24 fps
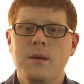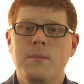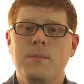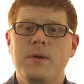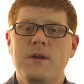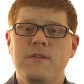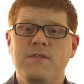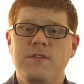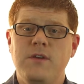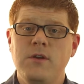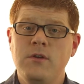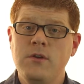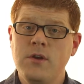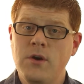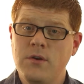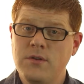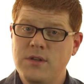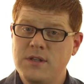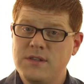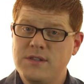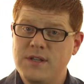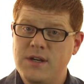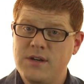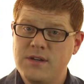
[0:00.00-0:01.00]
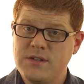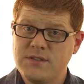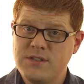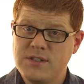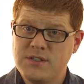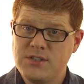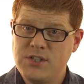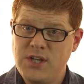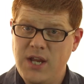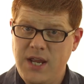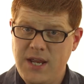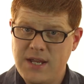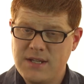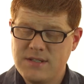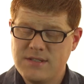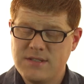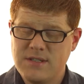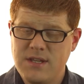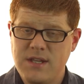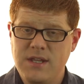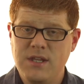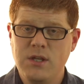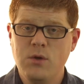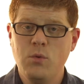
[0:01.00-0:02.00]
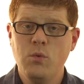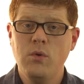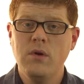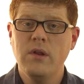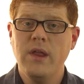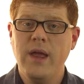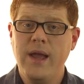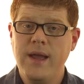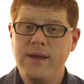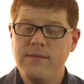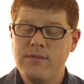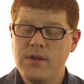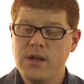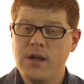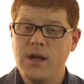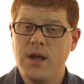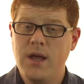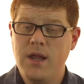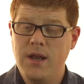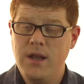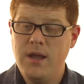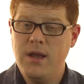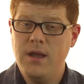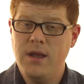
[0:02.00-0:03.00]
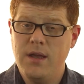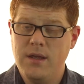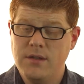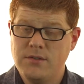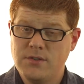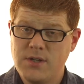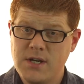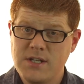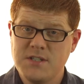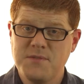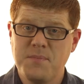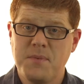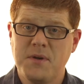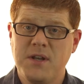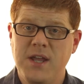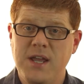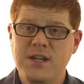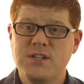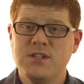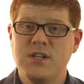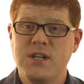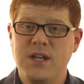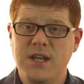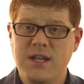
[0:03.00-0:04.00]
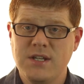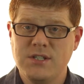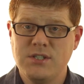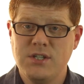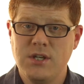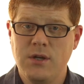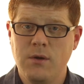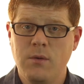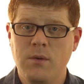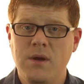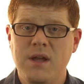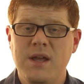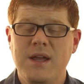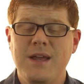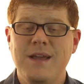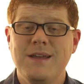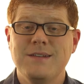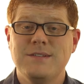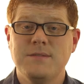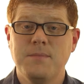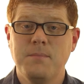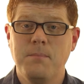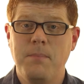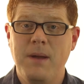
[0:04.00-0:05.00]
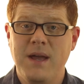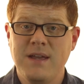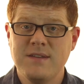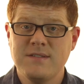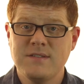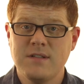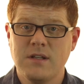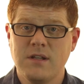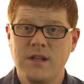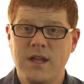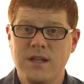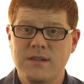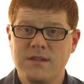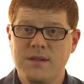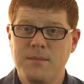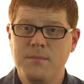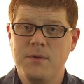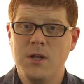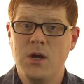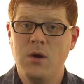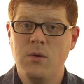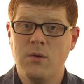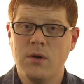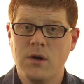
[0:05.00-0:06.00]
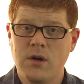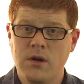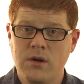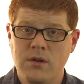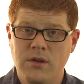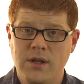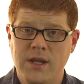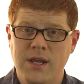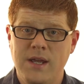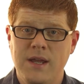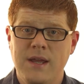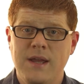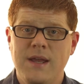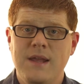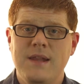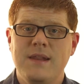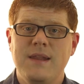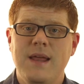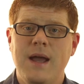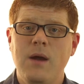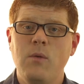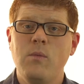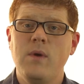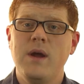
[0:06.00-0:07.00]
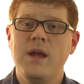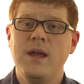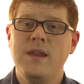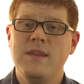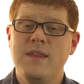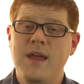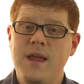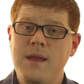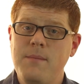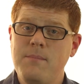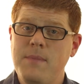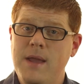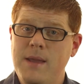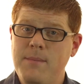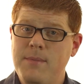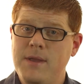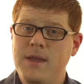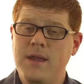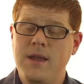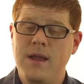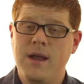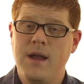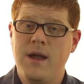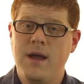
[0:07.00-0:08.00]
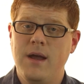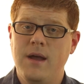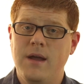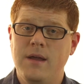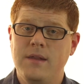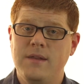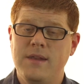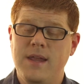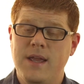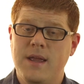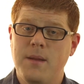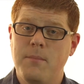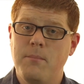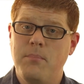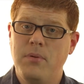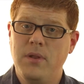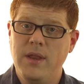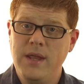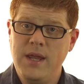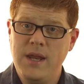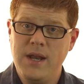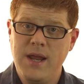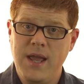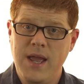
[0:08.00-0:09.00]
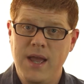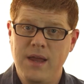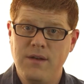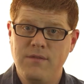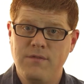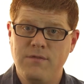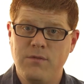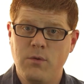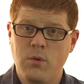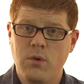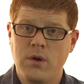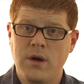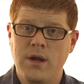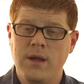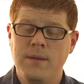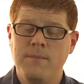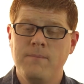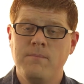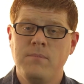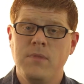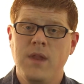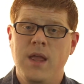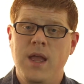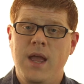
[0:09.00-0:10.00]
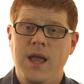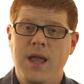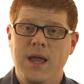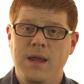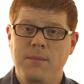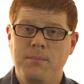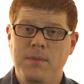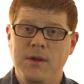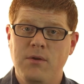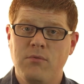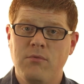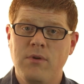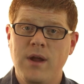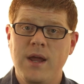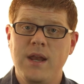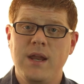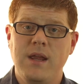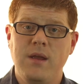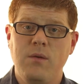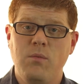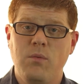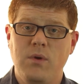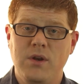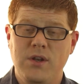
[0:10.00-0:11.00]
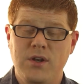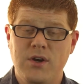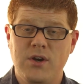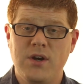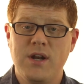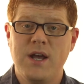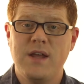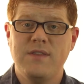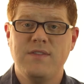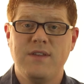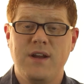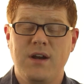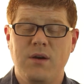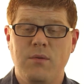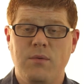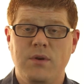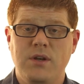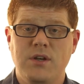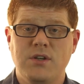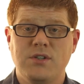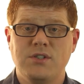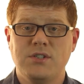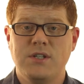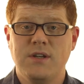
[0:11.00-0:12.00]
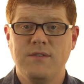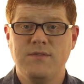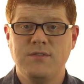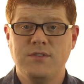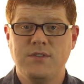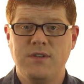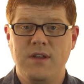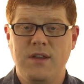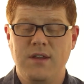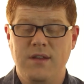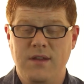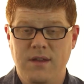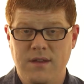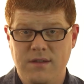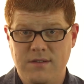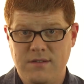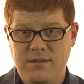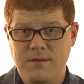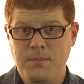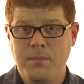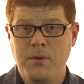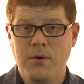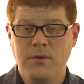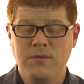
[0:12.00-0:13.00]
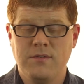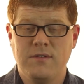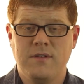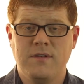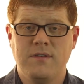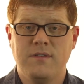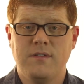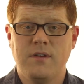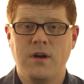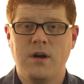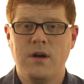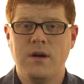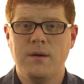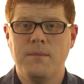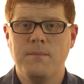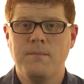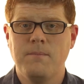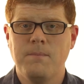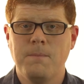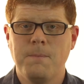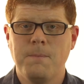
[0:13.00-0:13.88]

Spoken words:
But if you know that there is a chance that you will have a transportation issue, it's best to let them know early. That way they can plan ahead for it and be ready when you're not there when your shift is supposed to start.